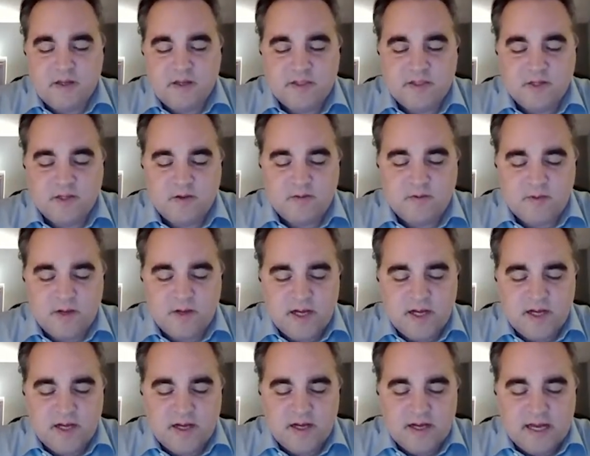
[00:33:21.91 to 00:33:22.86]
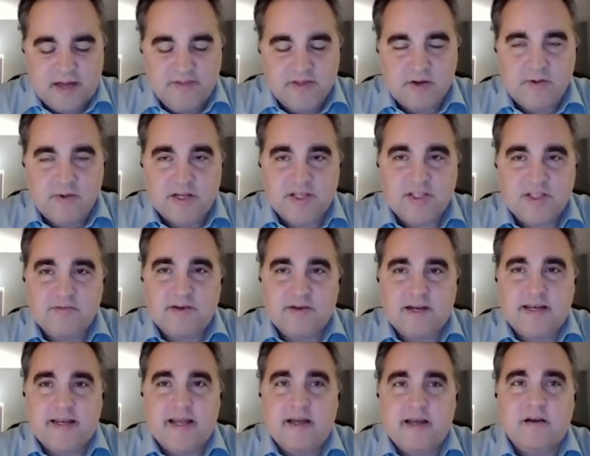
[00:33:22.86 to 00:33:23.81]
So uh, the question
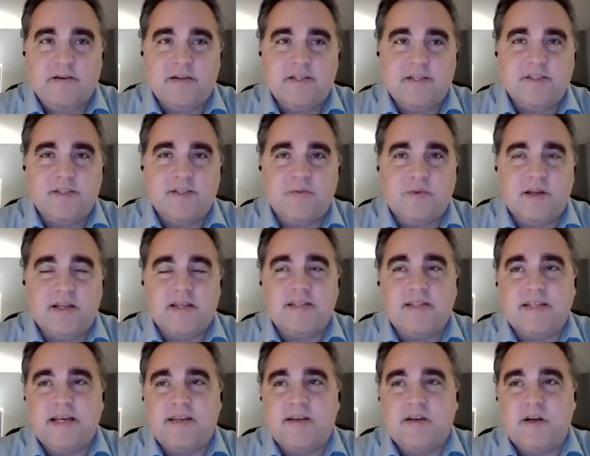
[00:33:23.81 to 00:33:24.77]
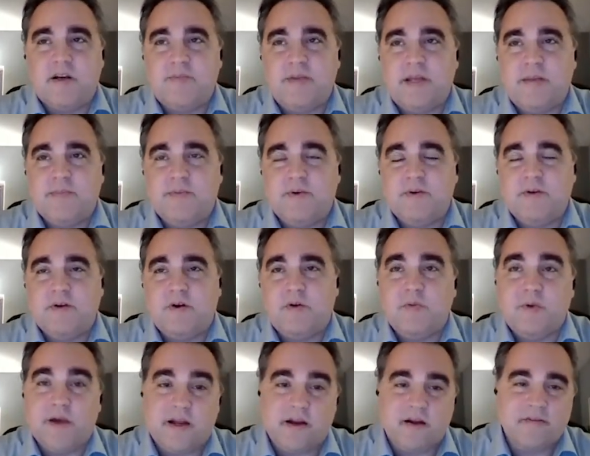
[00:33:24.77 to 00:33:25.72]
right now is to what extent are people
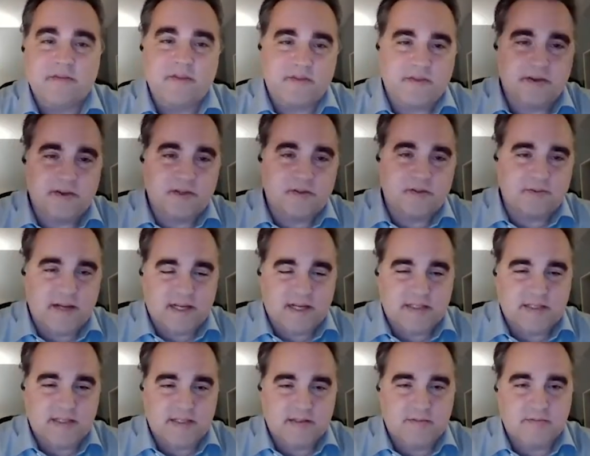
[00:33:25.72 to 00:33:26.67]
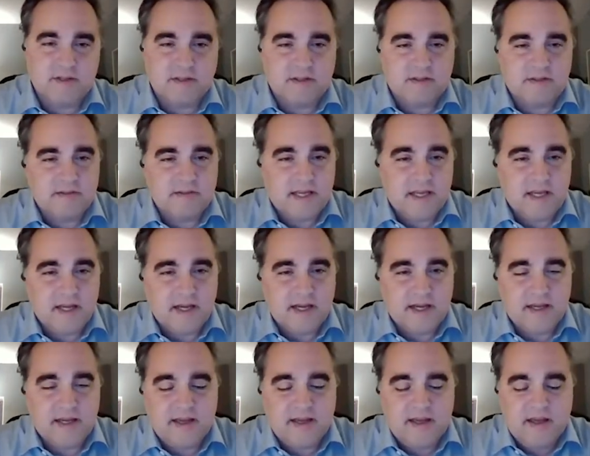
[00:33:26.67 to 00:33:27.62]
aware that they're interacting with
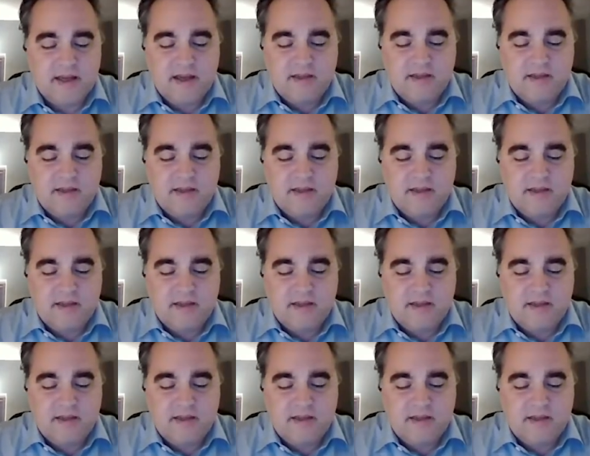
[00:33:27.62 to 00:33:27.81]
AI?